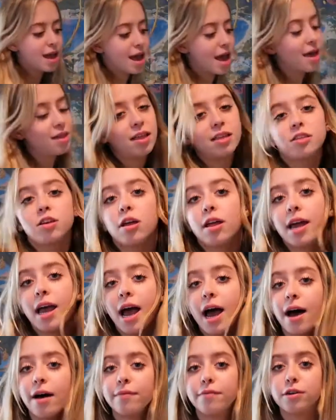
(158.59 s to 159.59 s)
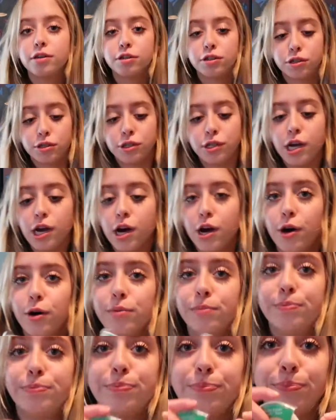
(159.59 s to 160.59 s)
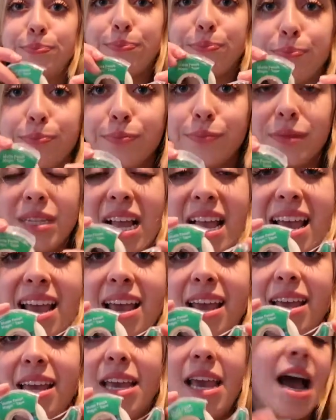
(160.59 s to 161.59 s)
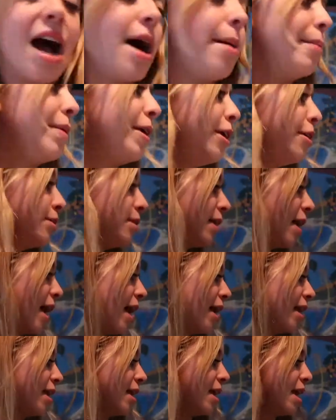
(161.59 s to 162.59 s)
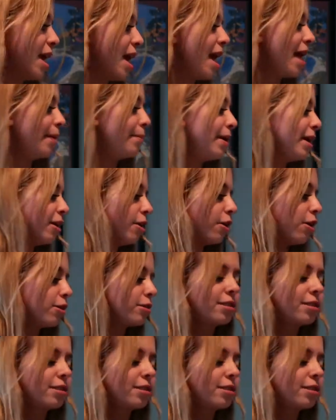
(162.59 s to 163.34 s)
and that's all I have. So yeah, I'm gonna use that, and it may not all